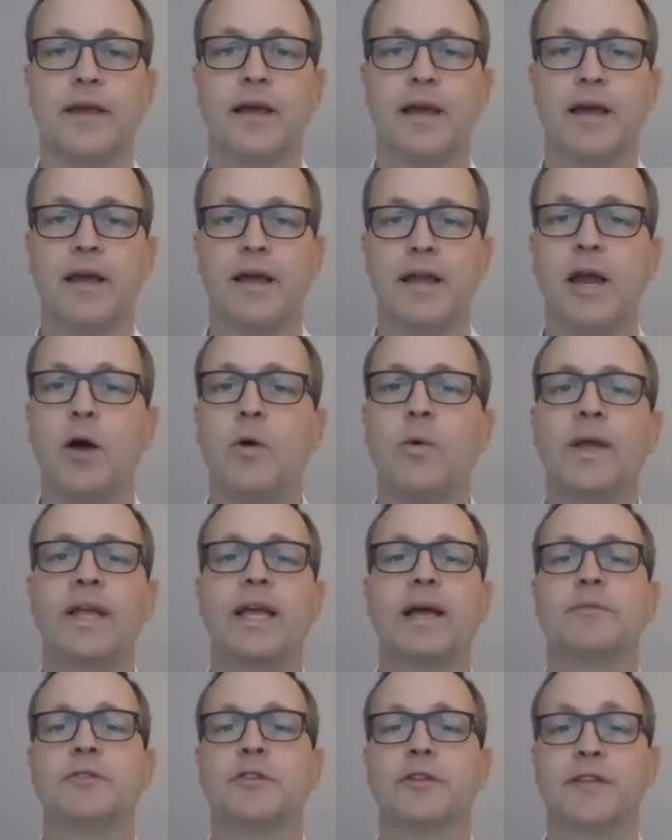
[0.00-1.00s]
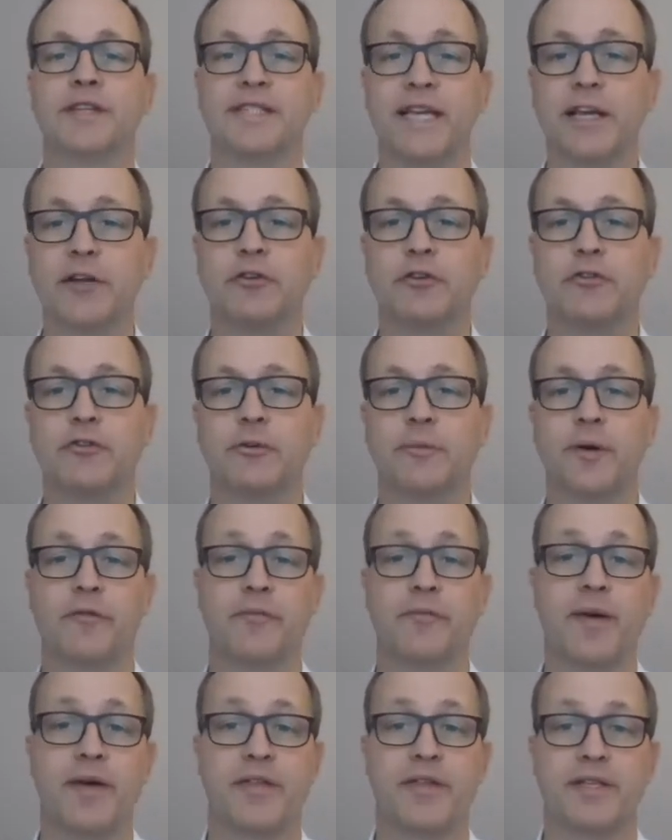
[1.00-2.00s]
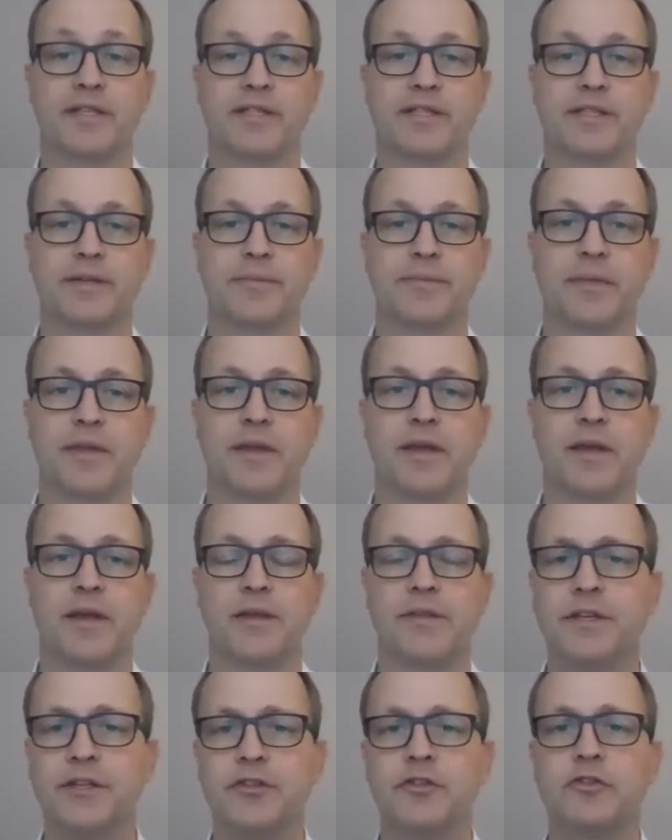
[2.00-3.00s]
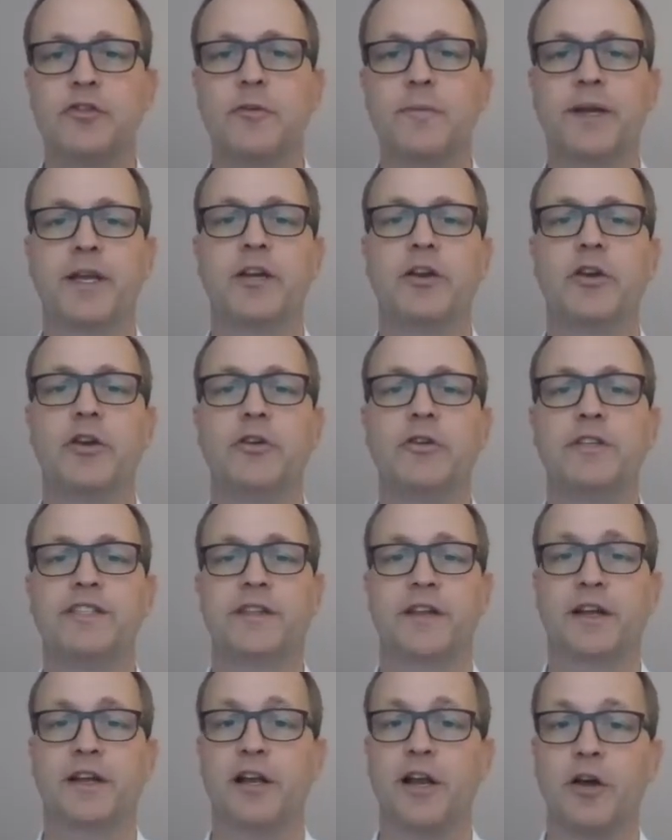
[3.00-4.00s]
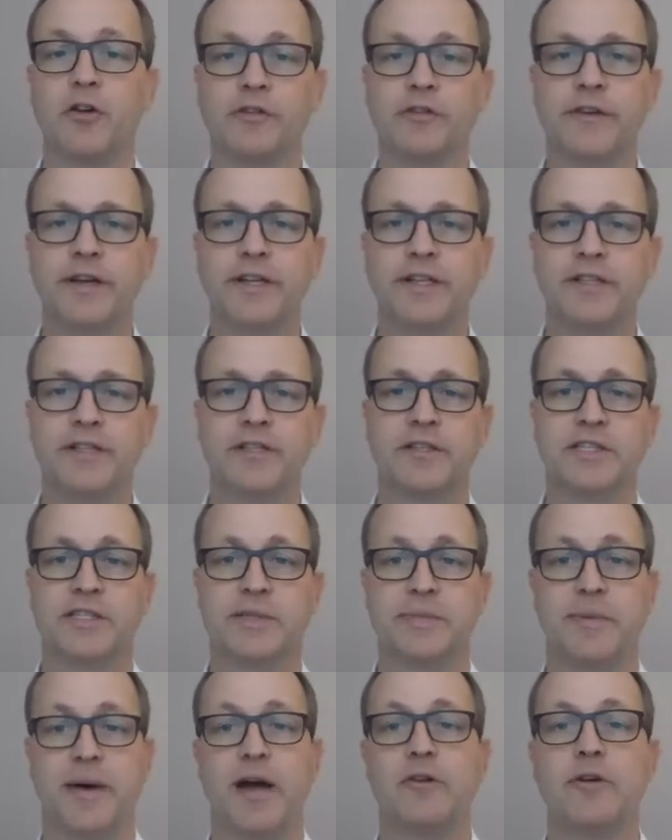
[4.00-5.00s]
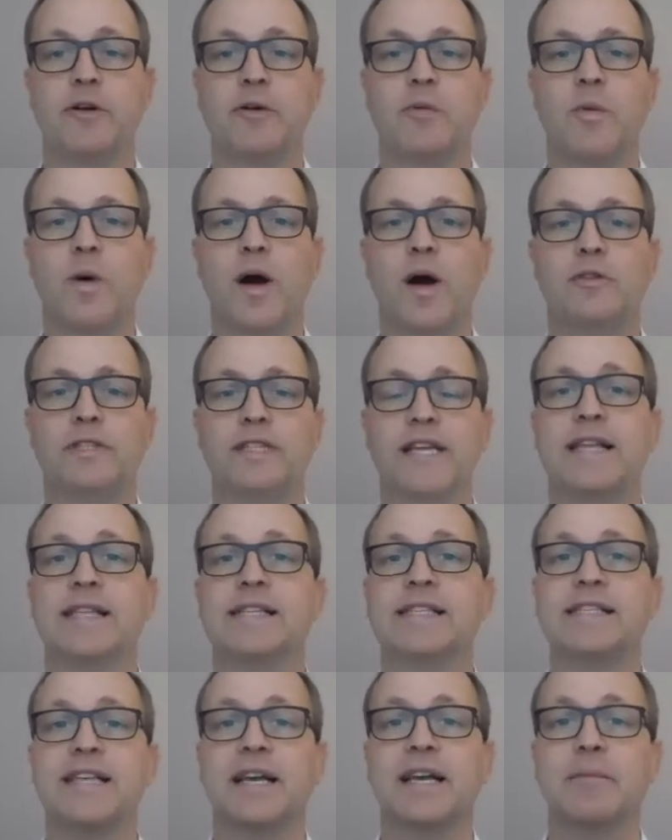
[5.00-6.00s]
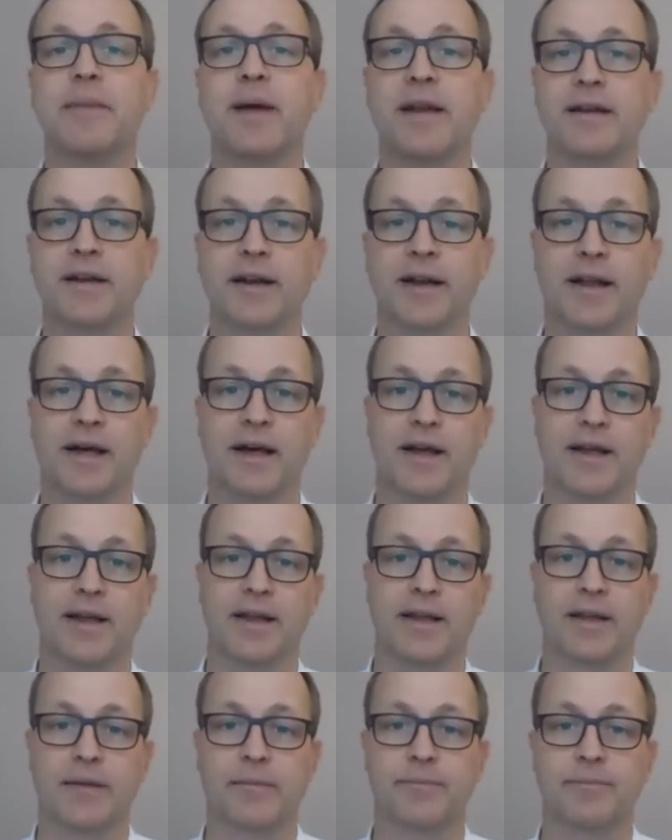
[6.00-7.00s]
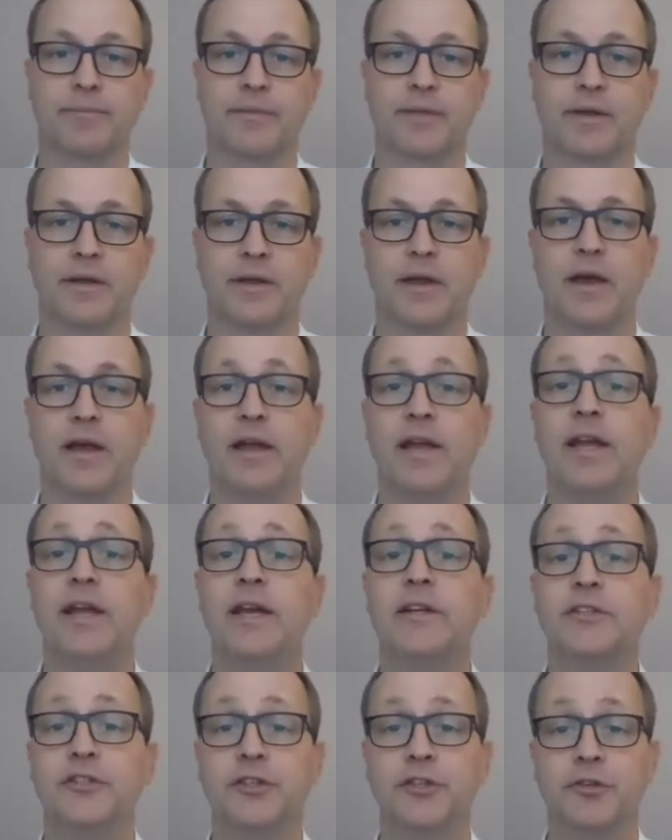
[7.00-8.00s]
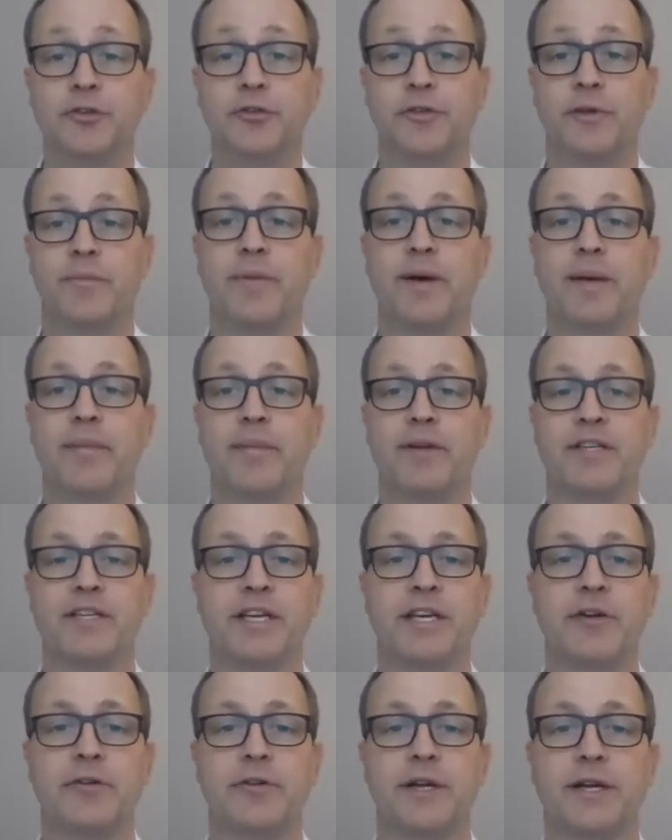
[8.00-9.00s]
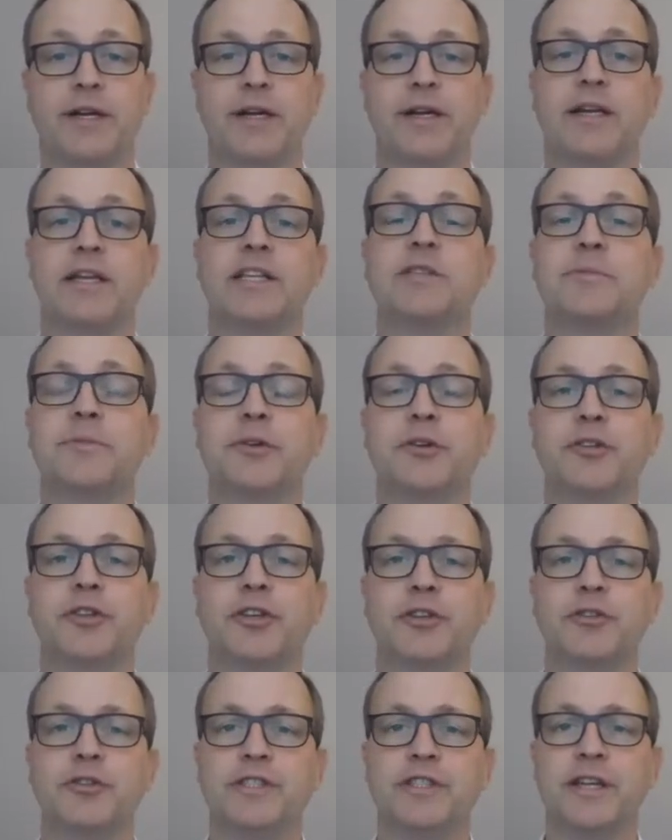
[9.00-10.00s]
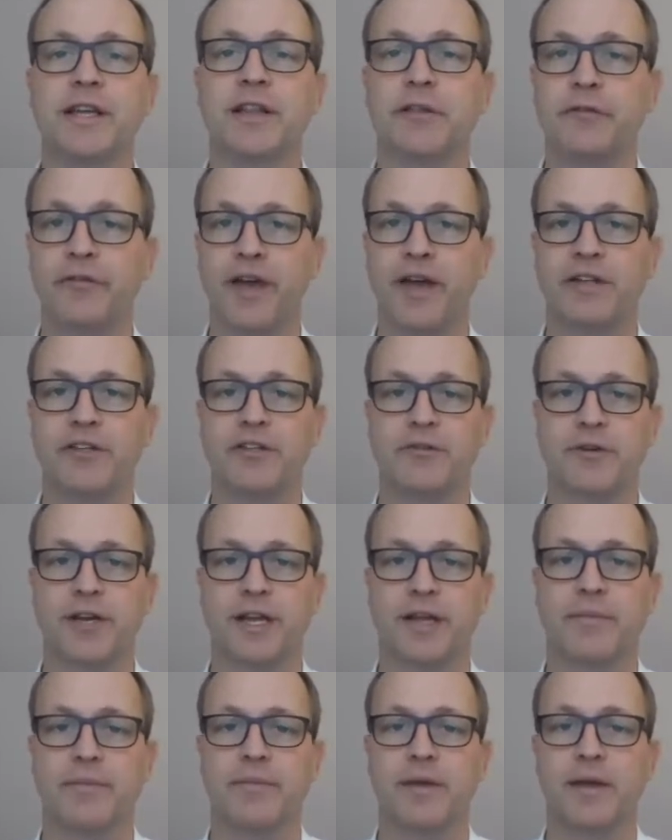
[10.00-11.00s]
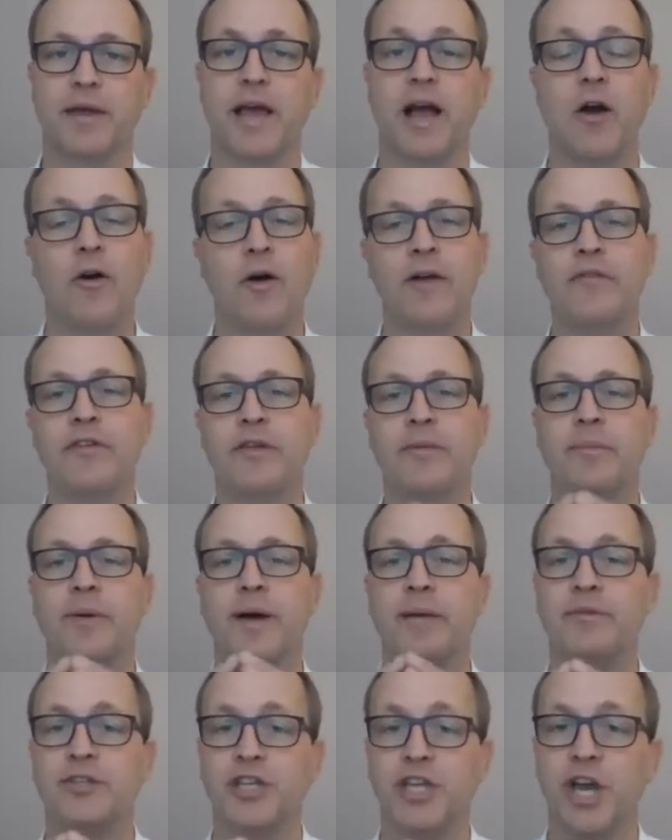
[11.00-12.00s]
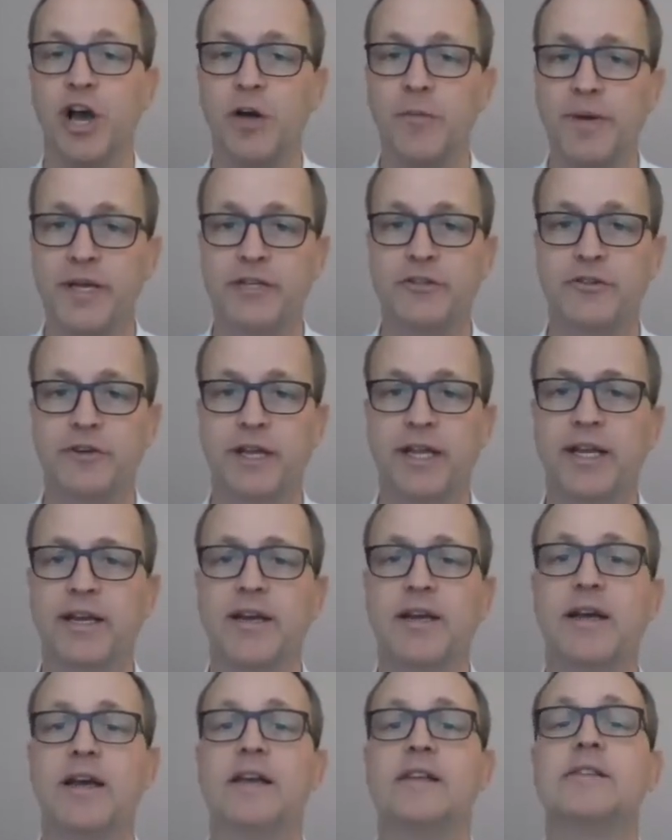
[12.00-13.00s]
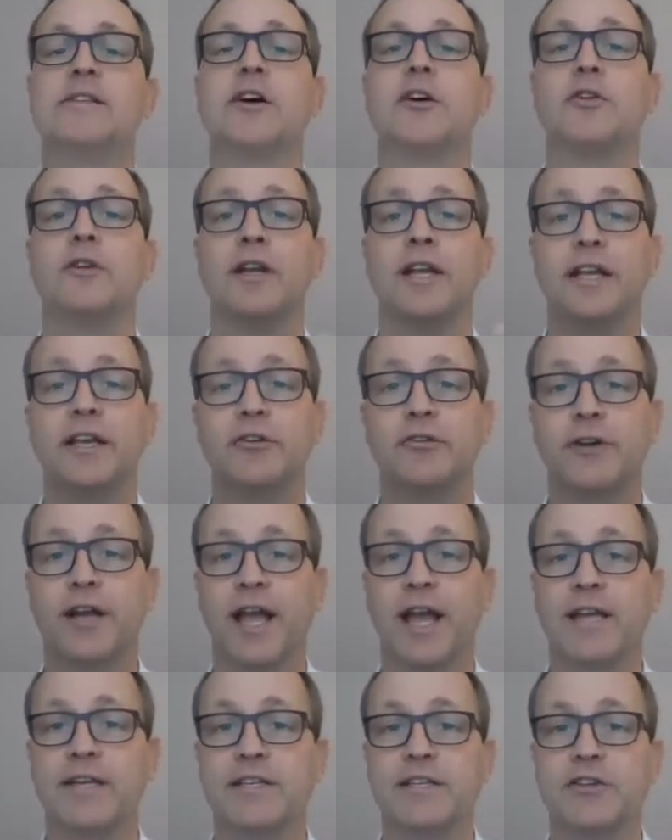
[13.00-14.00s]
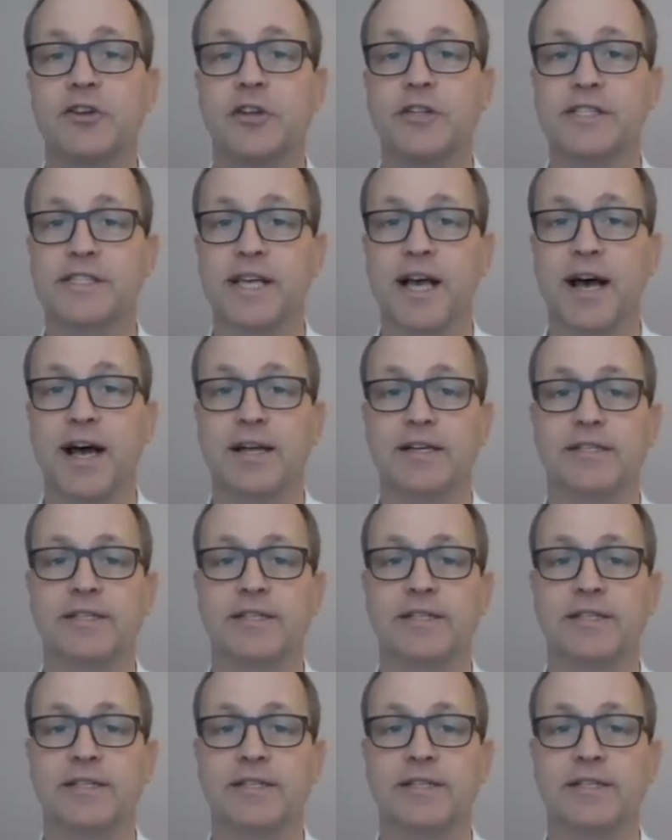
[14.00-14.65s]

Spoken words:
Now we come to the second group of methods. This group includes the close-fit, spiral wound and segmental lining. Here too the pipe material is produced in the factory. However, the pipe geometry is only created on site.